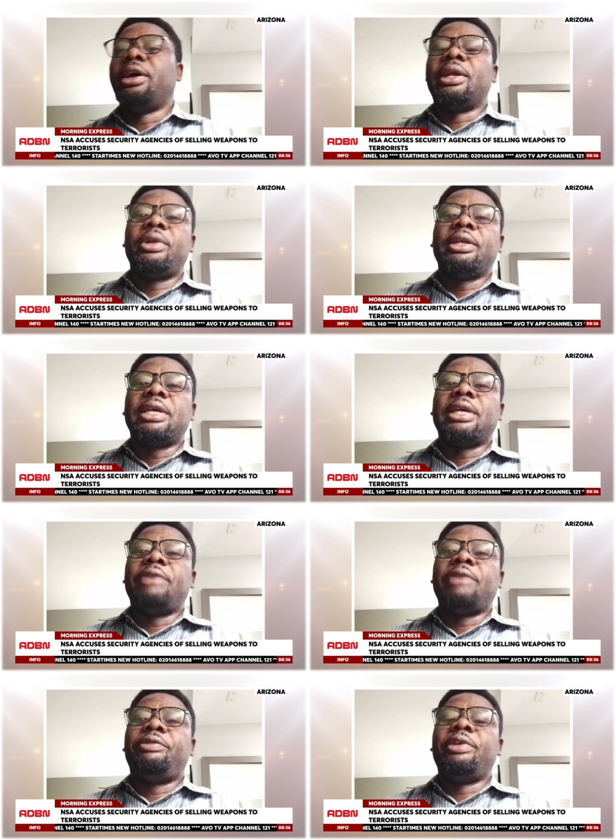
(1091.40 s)
um, there
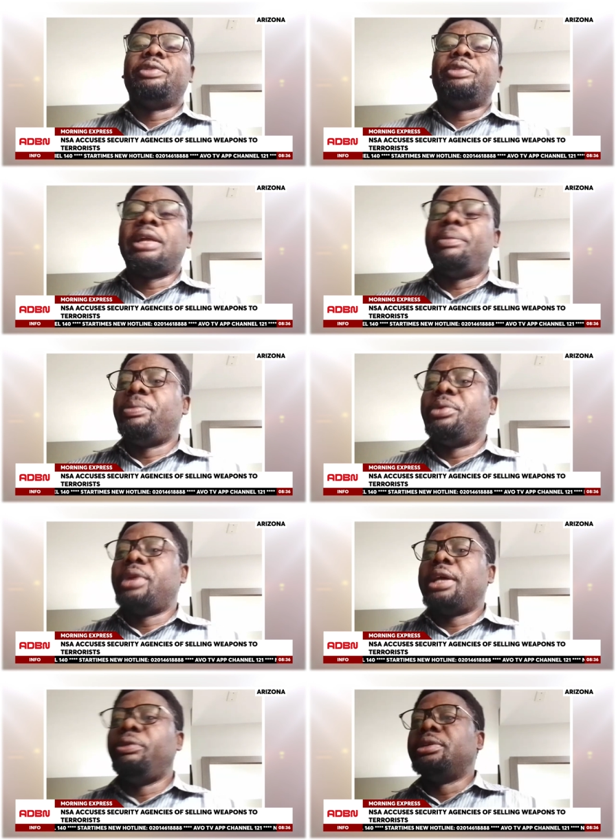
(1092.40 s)
are people that are
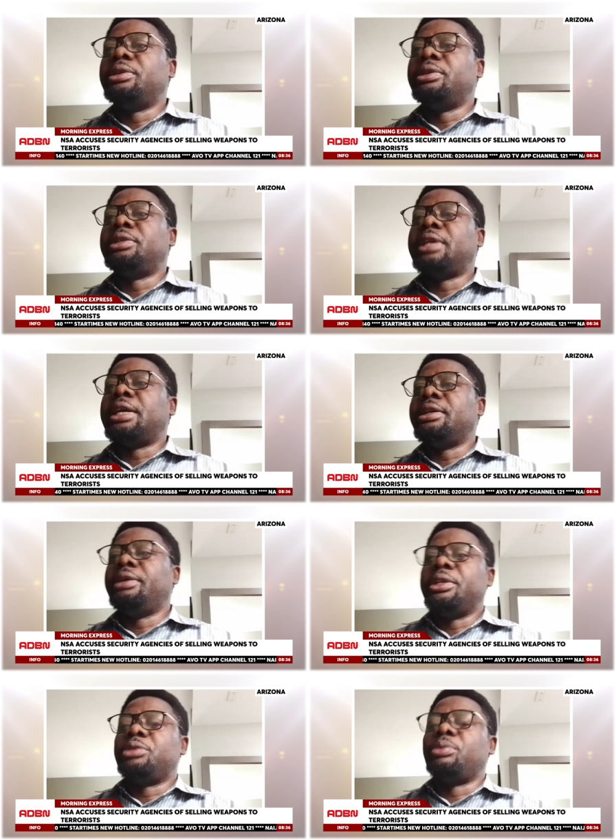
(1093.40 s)
favored. There are people that will
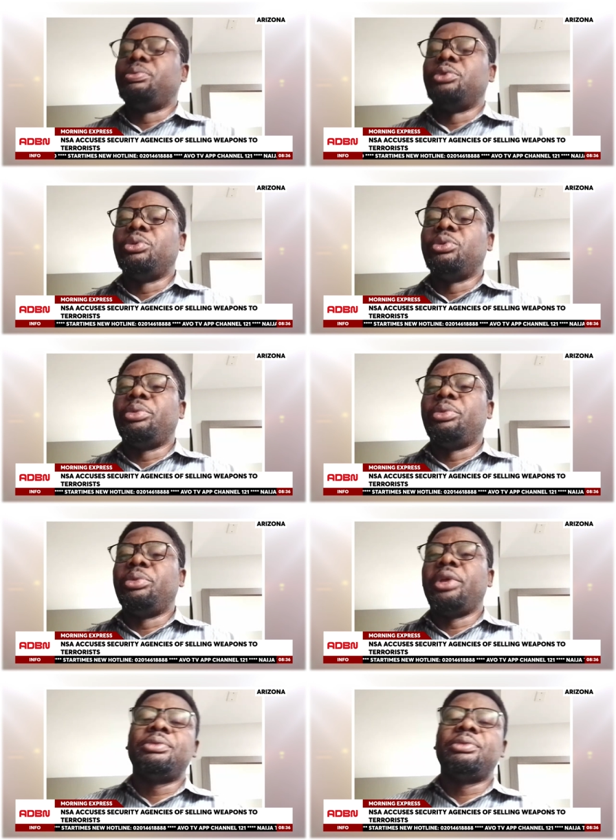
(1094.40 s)
feel that uh, these
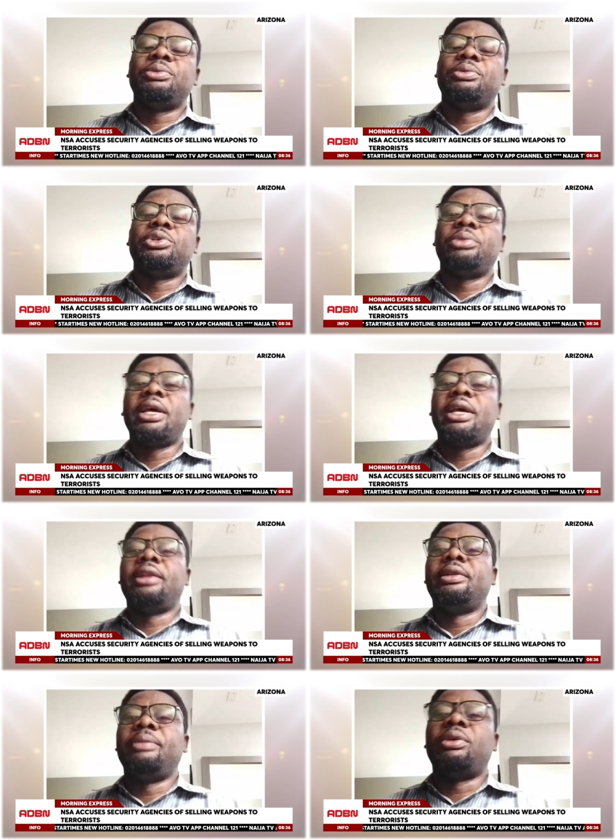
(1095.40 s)
people should be here and these people
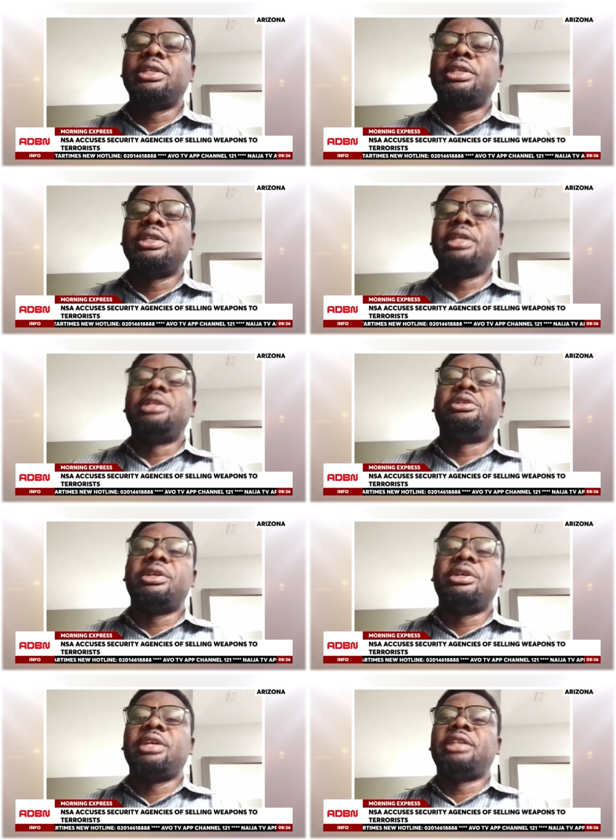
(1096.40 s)
should be there, depending on
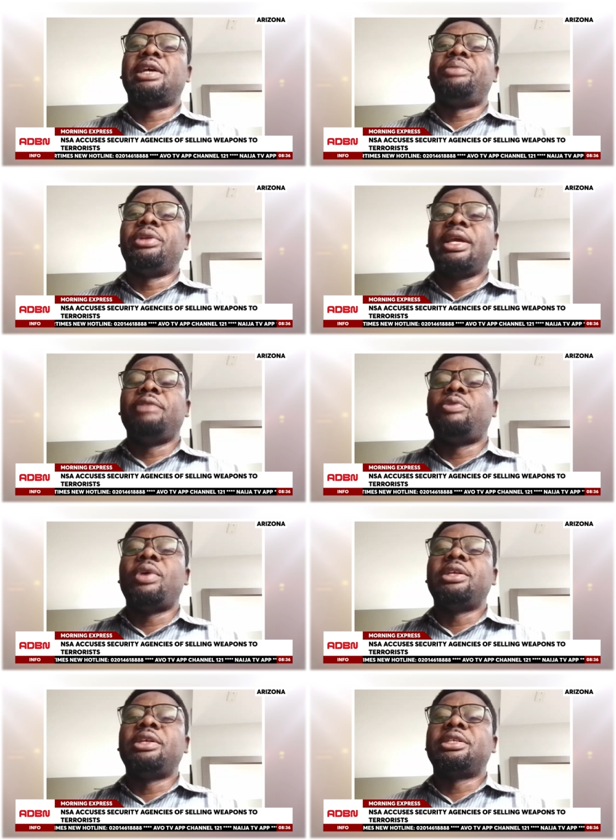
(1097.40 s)
what interest they are
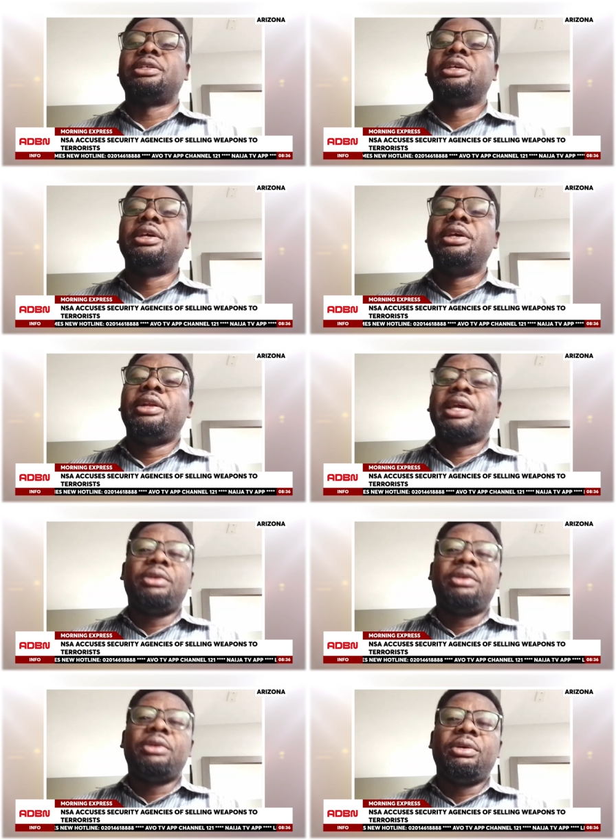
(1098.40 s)
championing. They can influence
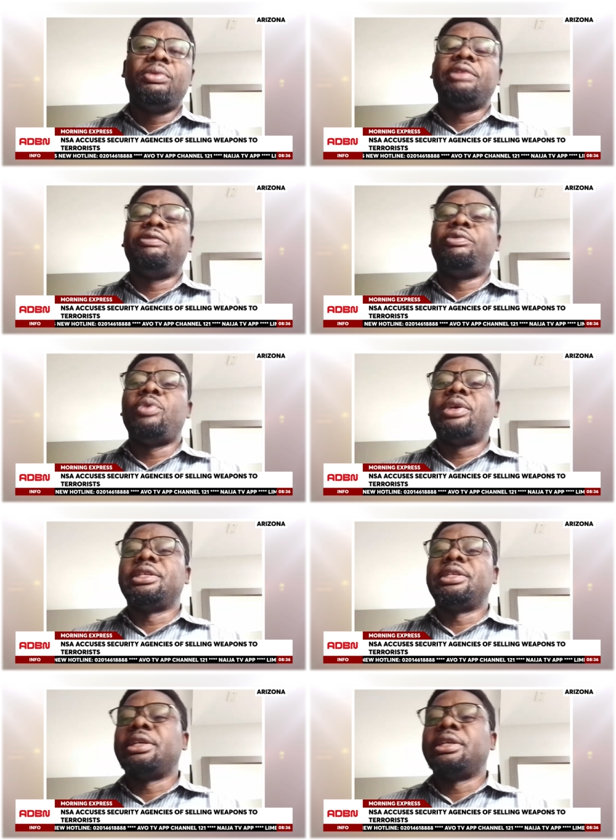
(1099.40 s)
it. They can
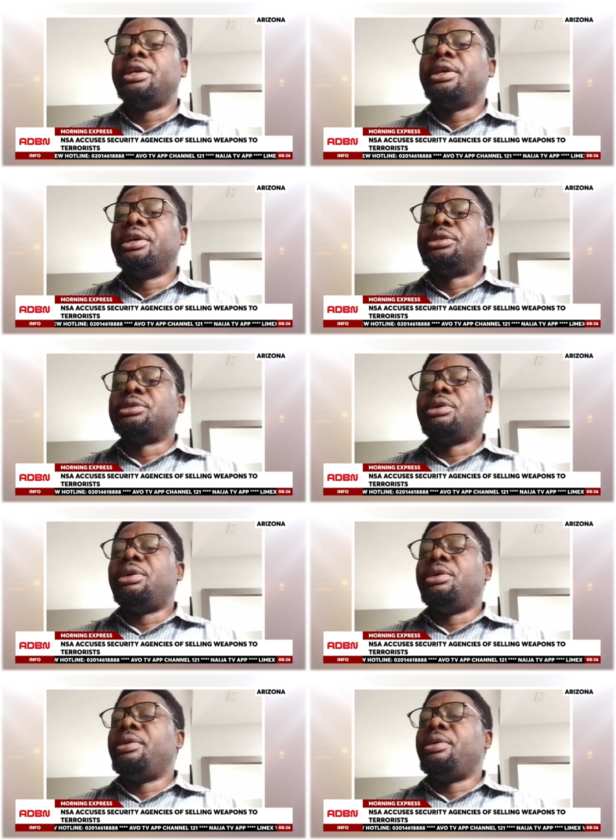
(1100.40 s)
always influence it.
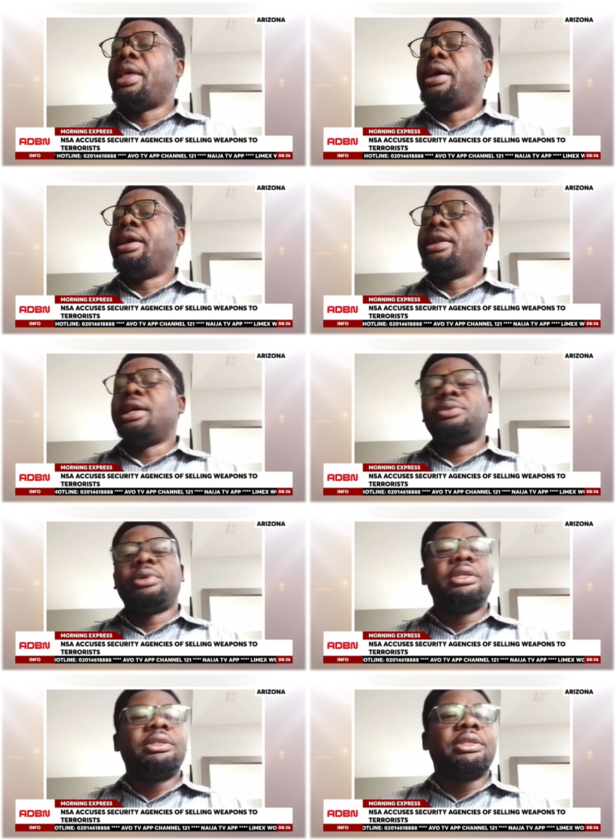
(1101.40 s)
So uh,
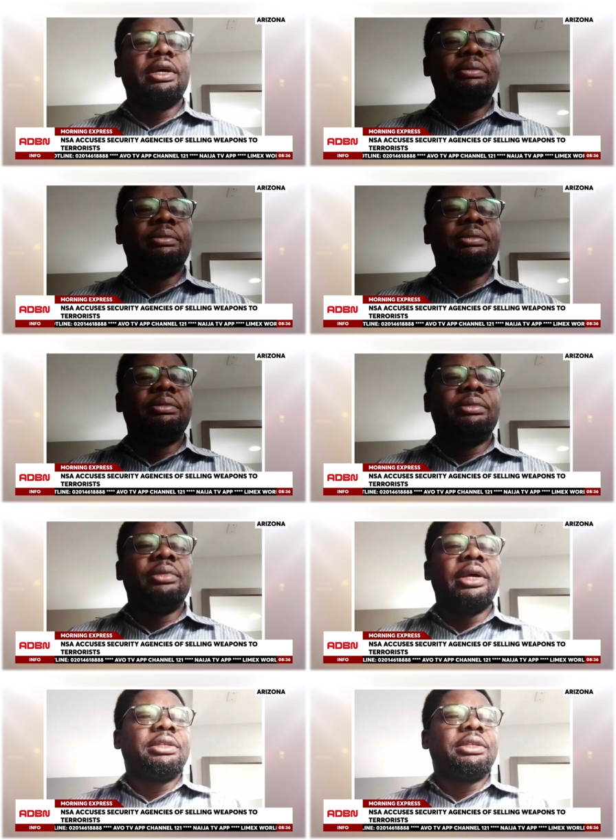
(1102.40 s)
that's what is um,
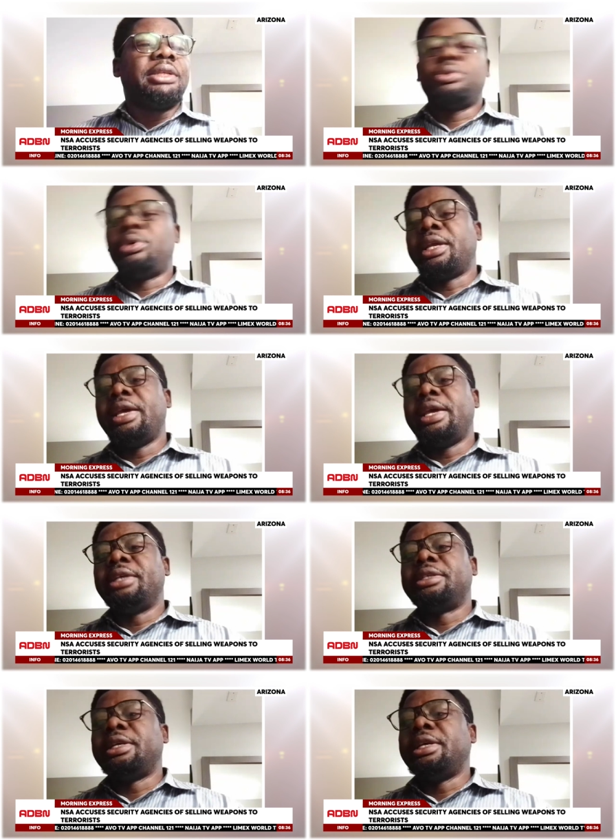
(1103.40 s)
uh, that, that that's what the
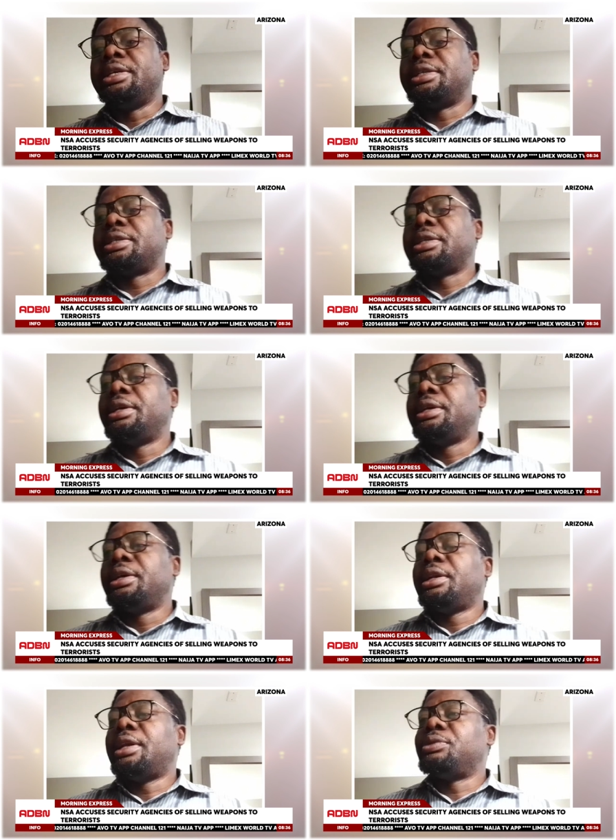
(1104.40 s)
case is.
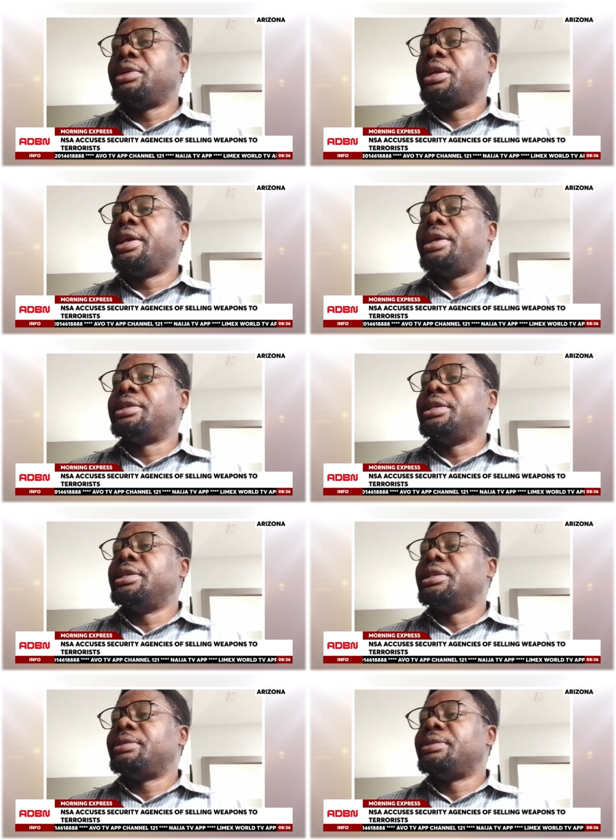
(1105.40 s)
That's what the case
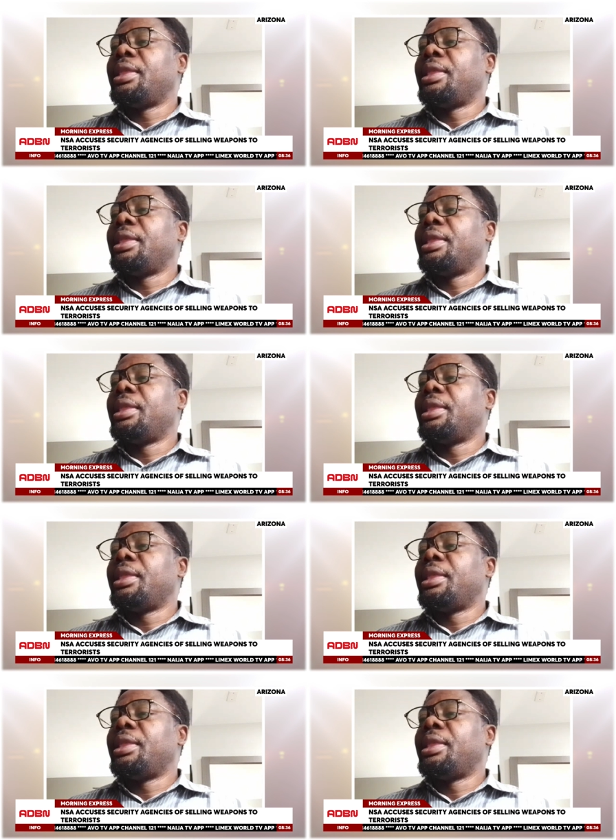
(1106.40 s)
is.